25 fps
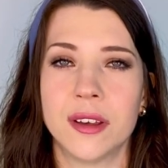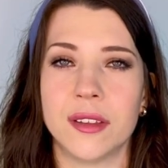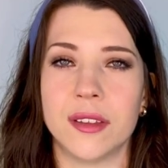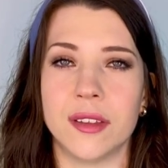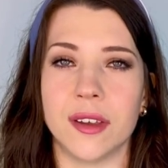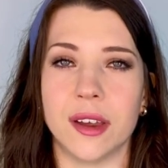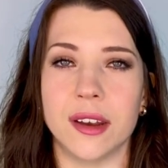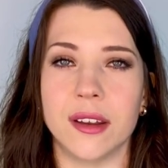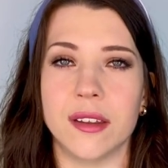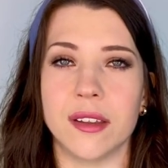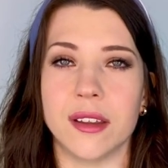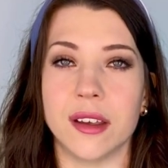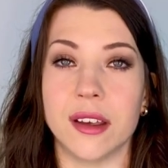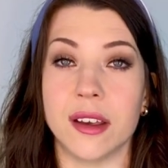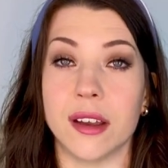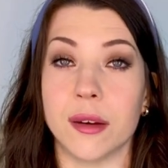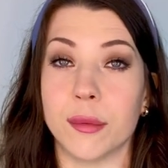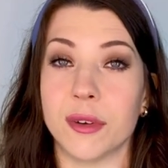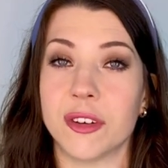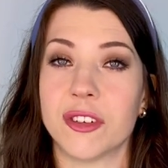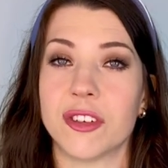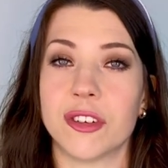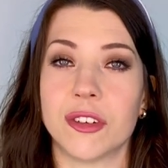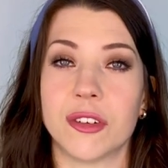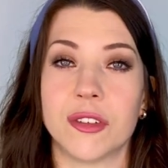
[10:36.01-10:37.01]
than the
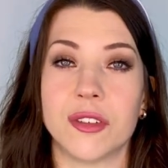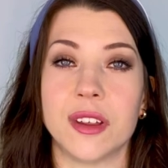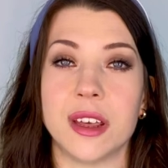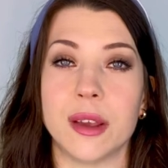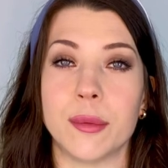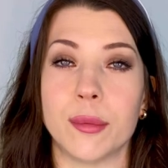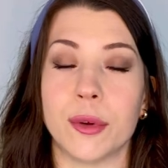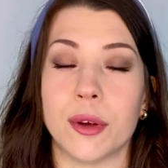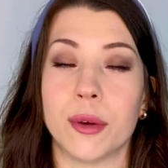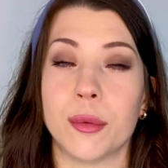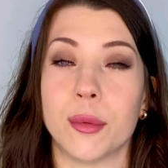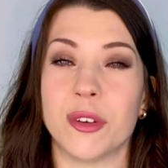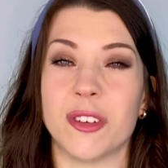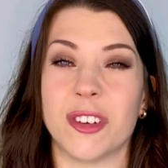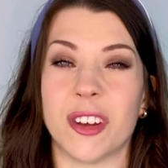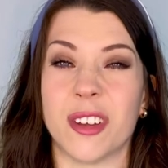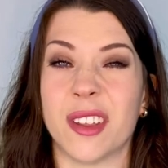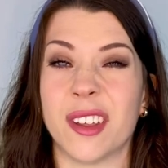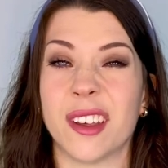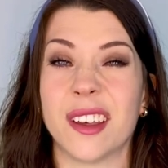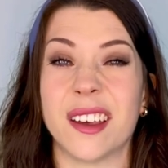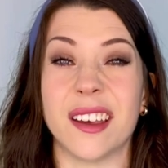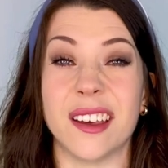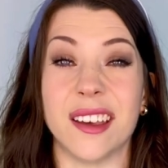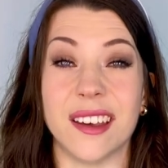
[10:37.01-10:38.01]
original Libre, which I
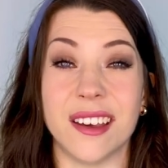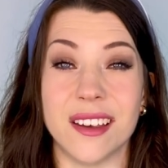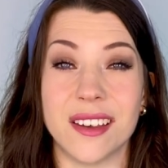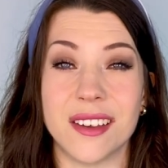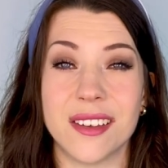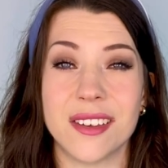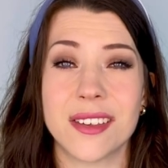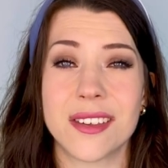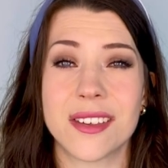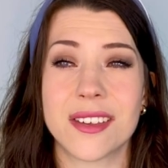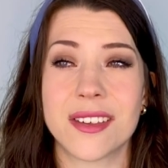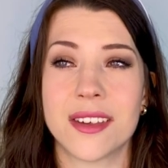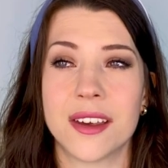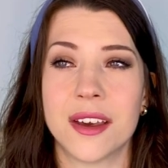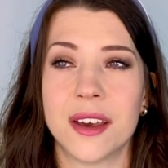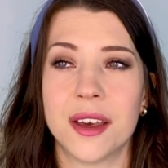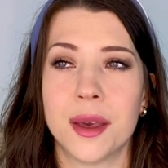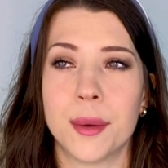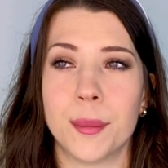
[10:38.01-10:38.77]
think it is.